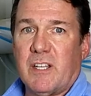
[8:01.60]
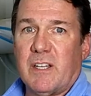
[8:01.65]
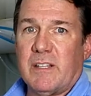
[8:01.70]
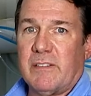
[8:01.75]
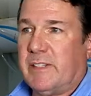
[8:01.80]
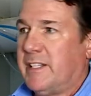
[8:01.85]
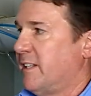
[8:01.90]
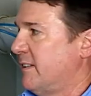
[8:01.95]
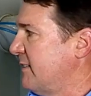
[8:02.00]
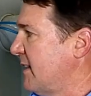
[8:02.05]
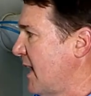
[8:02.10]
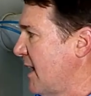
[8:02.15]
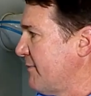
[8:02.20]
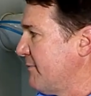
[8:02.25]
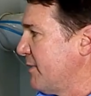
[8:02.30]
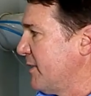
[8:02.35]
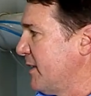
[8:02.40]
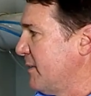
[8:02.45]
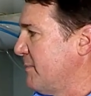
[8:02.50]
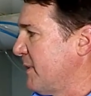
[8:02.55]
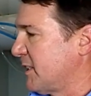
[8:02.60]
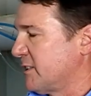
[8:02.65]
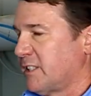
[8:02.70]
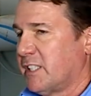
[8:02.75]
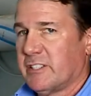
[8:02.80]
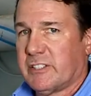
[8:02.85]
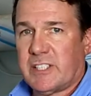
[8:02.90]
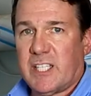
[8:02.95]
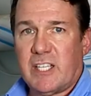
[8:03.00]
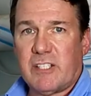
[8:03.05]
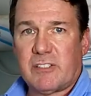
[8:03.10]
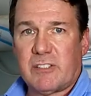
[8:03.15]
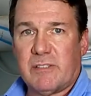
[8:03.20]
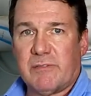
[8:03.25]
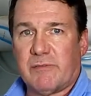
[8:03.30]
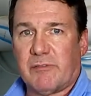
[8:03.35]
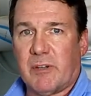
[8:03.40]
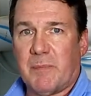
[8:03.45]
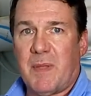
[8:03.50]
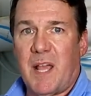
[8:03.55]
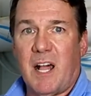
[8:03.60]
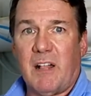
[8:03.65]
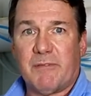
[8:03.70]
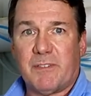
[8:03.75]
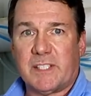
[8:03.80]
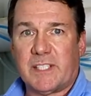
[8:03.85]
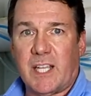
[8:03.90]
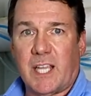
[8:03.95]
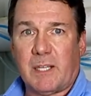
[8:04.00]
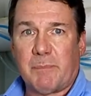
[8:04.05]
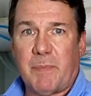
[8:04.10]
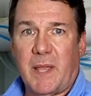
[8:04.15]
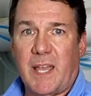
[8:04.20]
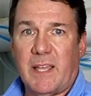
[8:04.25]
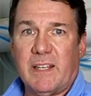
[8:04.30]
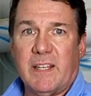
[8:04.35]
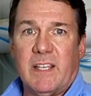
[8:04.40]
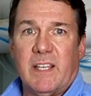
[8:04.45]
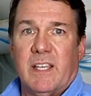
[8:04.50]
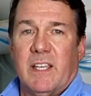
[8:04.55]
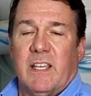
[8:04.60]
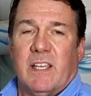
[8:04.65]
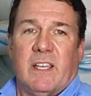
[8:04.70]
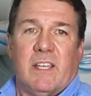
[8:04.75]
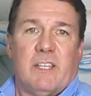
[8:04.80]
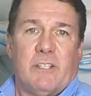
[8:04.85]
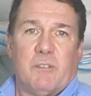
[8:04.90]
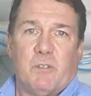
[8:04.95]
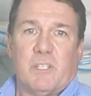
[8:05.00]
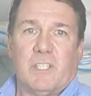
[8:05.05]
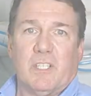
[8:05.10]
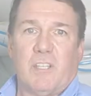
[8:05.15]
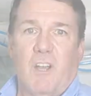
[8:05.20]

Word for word: on the Lafferty Mixing Station from Alpha Tech Pet, you can